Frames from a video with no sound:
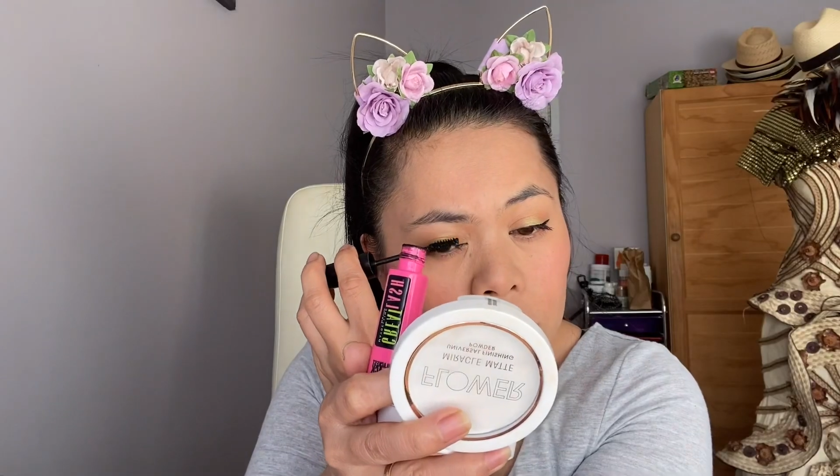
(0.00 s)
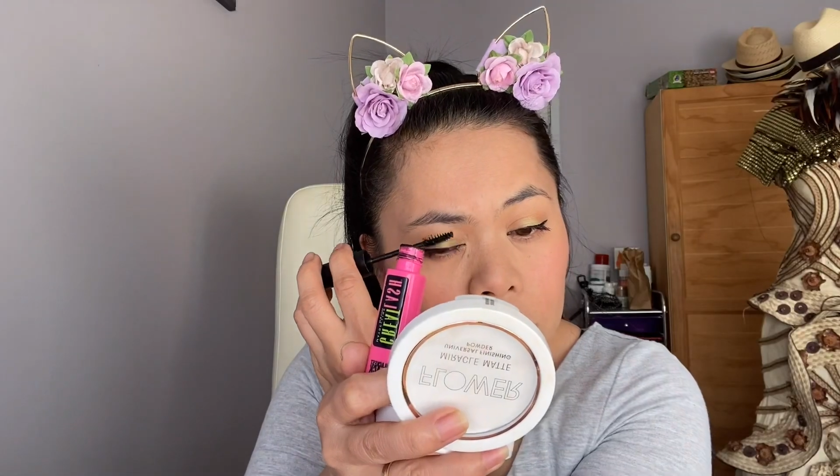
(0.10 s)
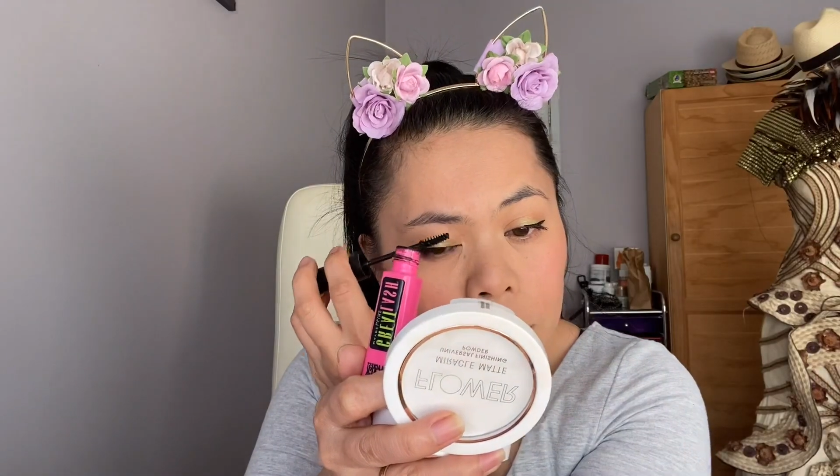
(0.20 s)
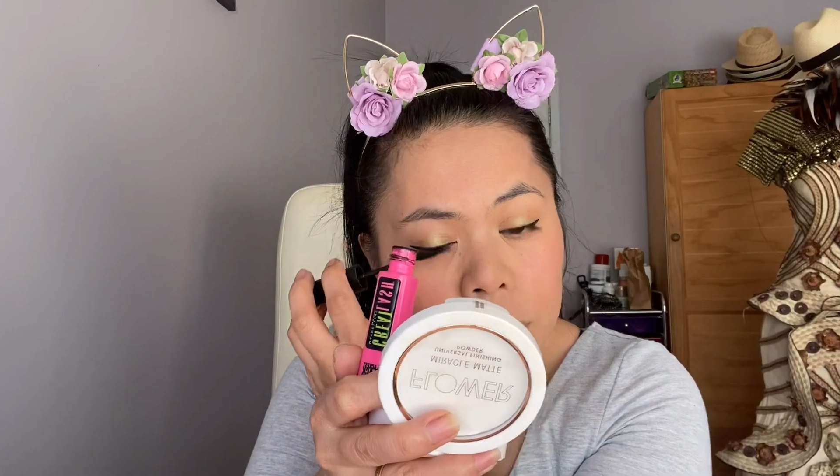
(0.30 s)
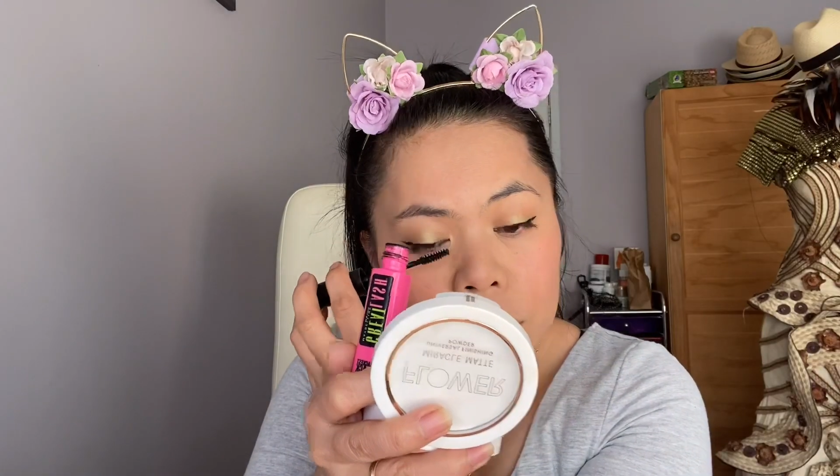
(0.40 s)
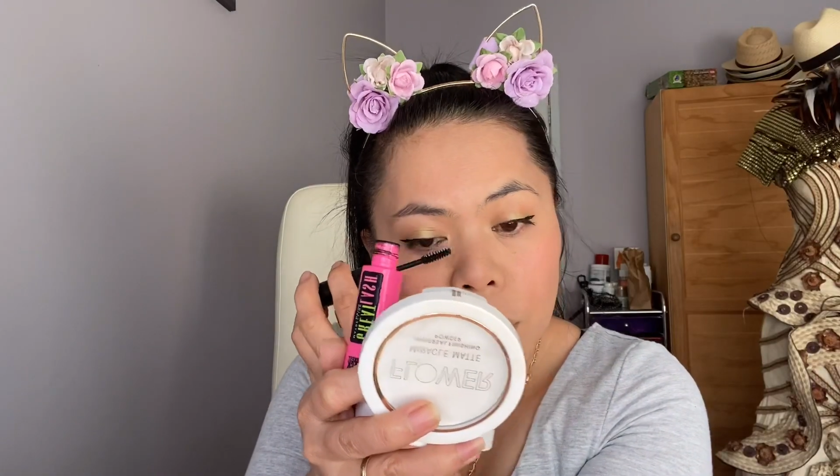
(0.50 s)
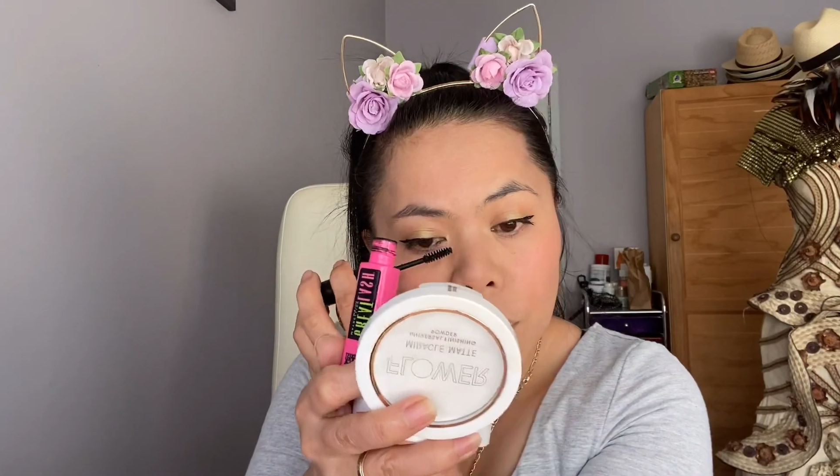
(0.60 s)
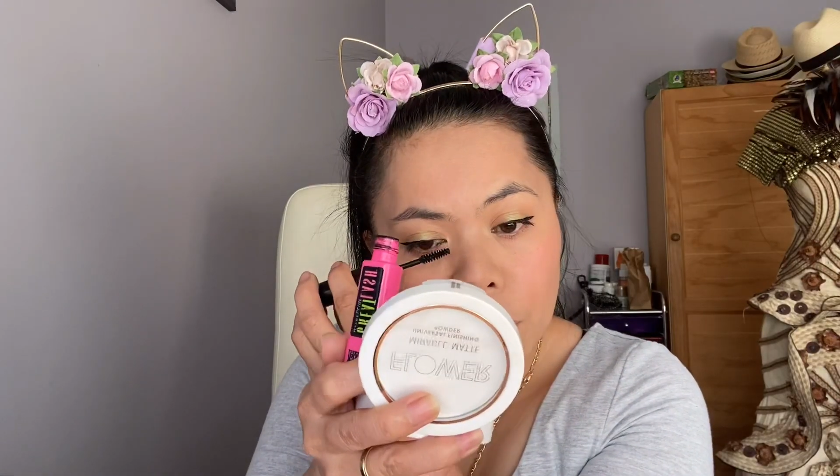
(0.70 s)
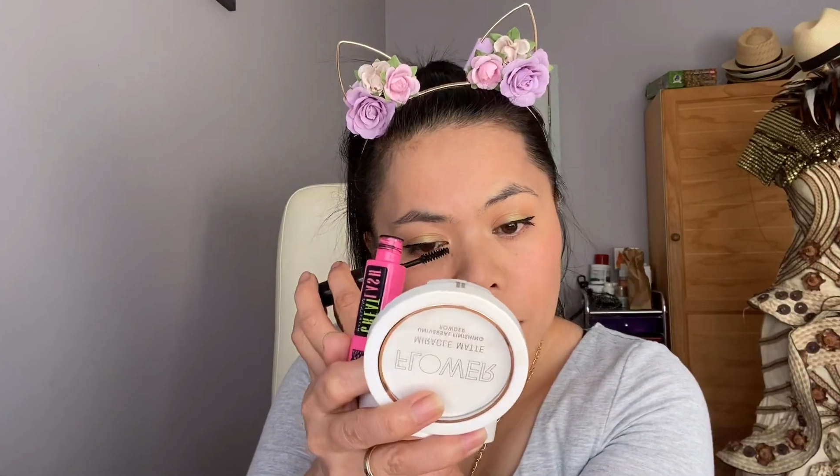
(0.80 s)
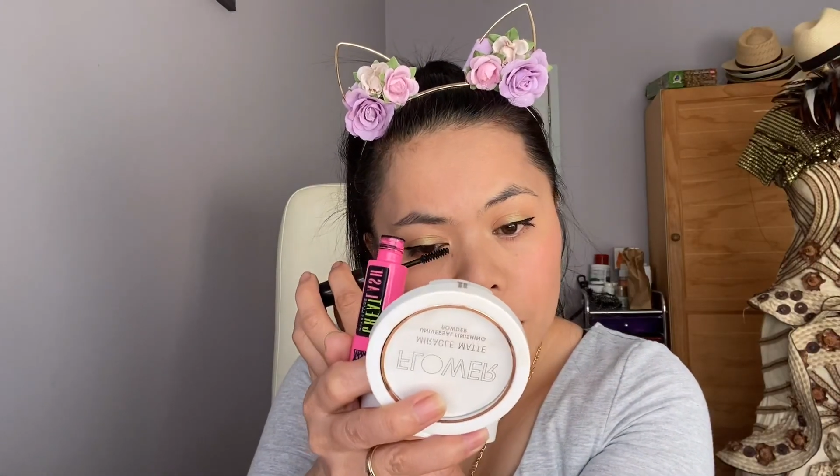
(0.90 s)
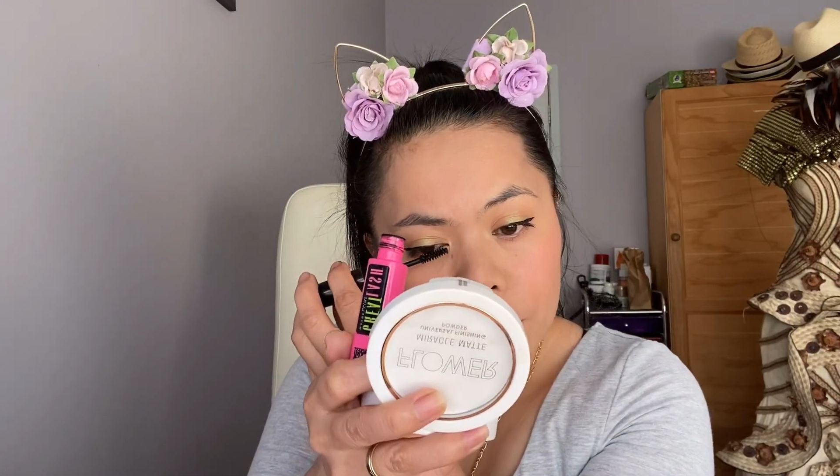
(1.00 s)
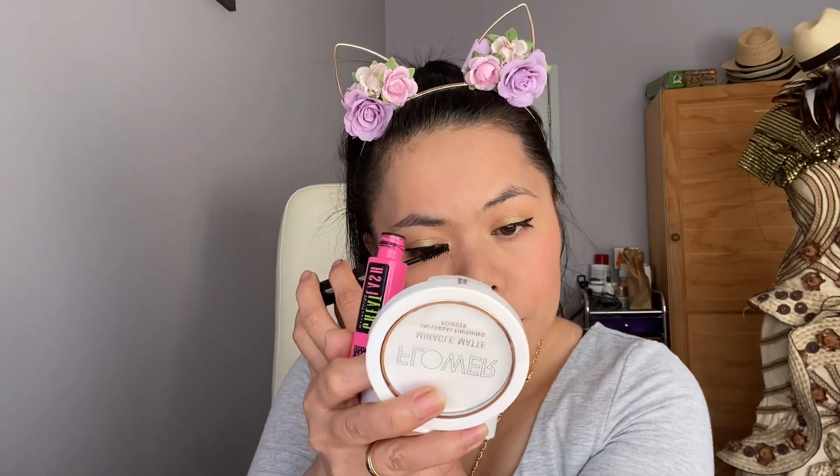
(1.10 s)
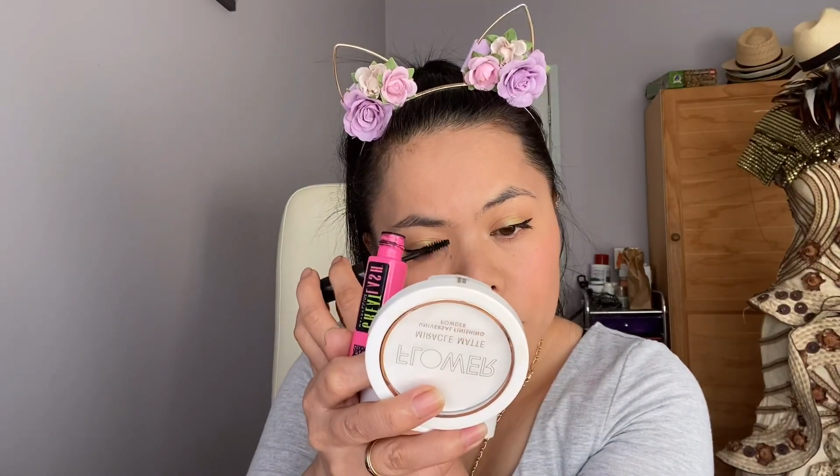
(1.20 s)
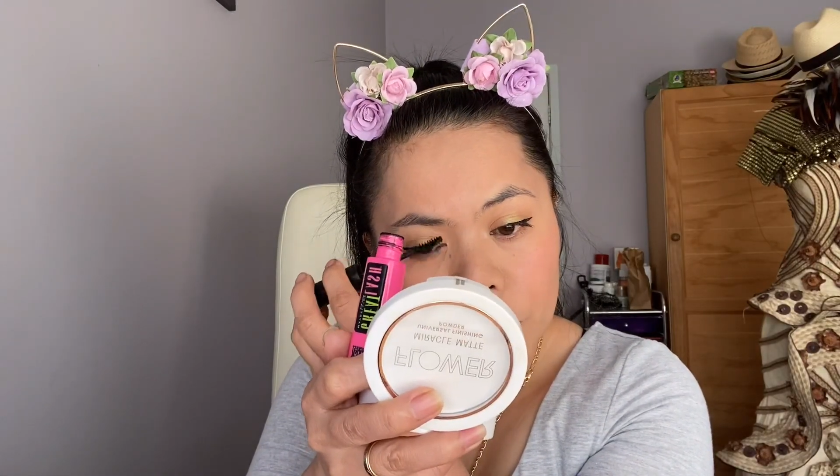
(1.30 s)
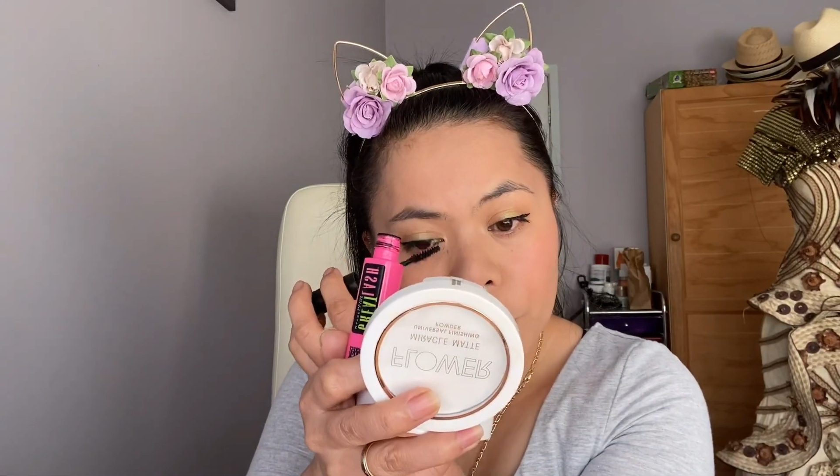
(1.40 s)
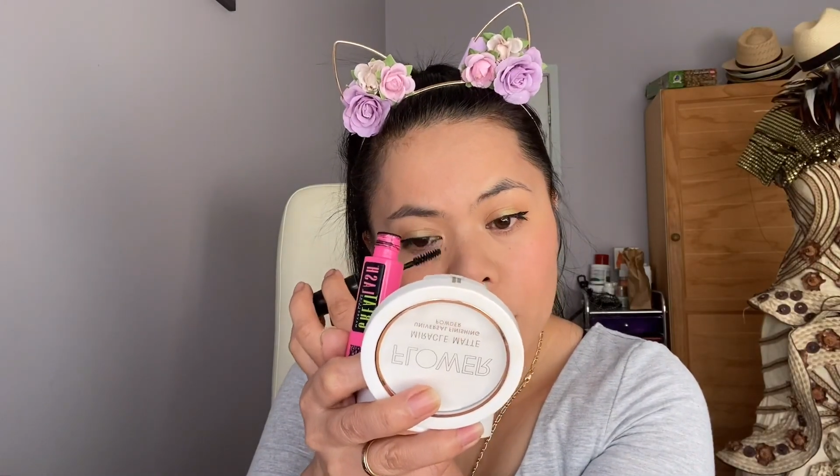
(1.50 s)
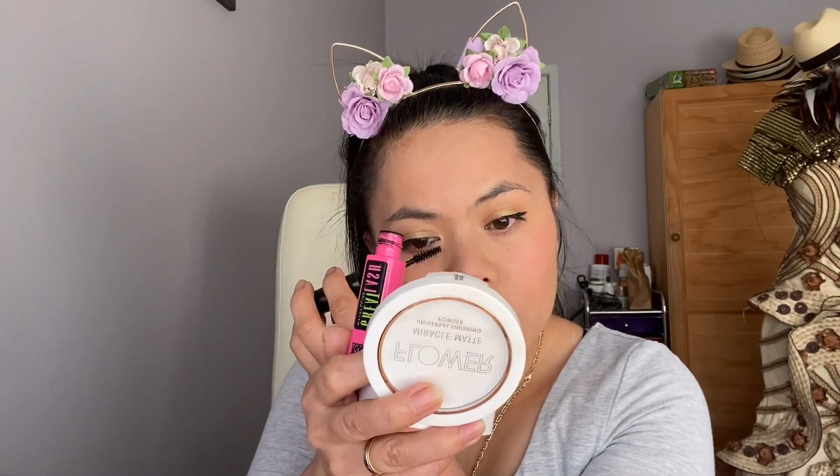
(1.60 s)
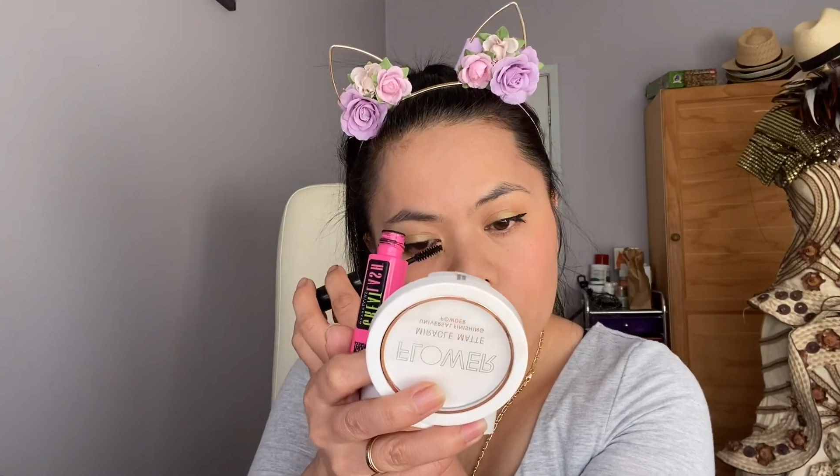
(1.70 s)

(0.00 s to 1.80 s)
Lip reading: it's so different